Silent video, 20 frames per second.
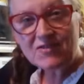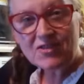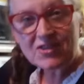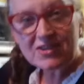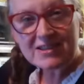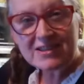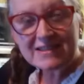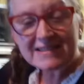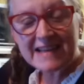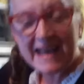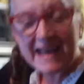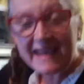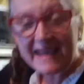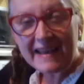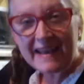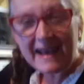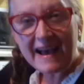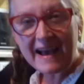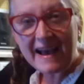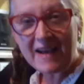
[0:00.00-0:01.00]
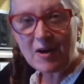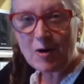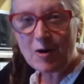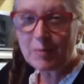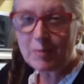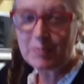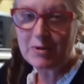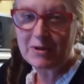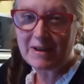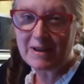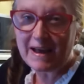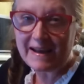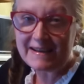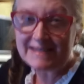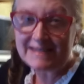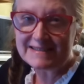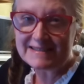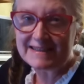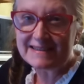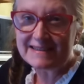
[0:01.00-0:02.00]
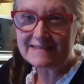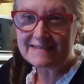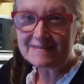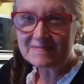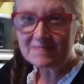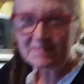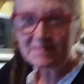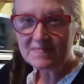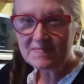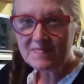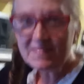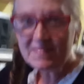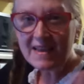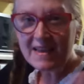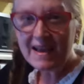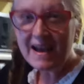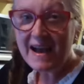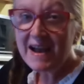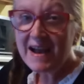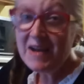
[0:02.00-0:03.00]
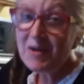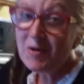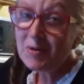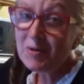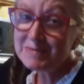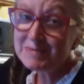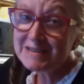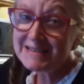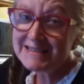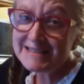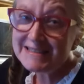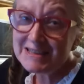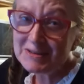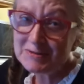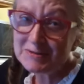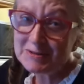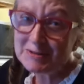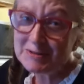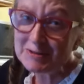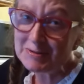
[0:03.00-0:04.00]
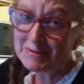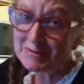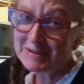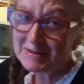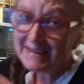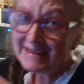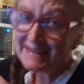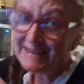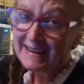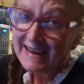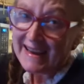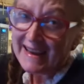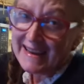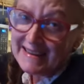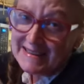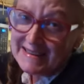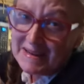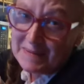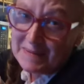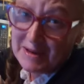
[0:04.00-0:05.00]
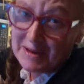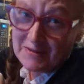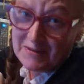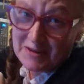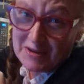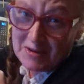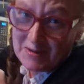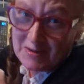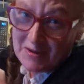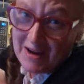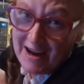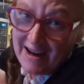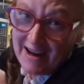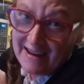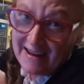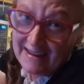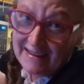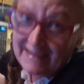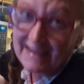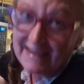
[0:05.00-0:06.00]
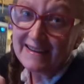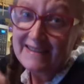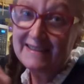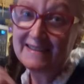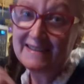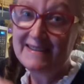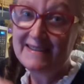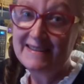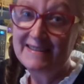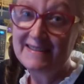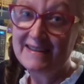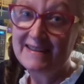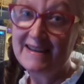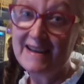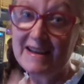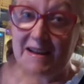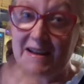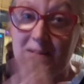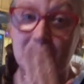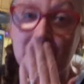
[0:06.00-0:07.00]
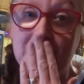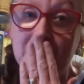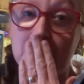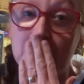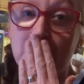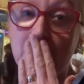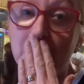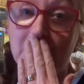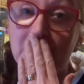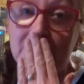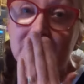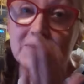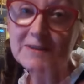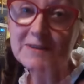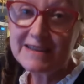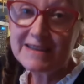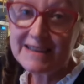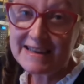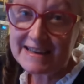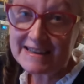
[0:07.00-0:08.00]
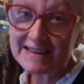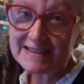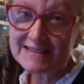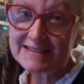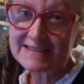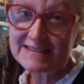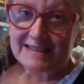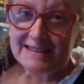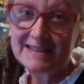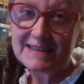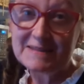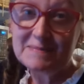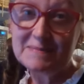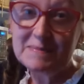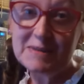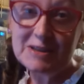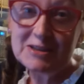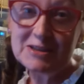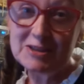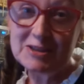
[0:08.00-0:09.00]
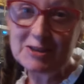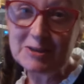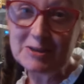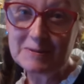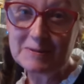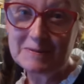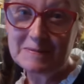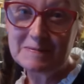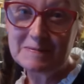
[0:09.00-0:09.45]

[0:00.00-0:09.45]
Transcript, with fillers: for the day. I hope you liked it. I hope to see you soon. And giving you a hug. And I'm blowing you a kiss. Miss you.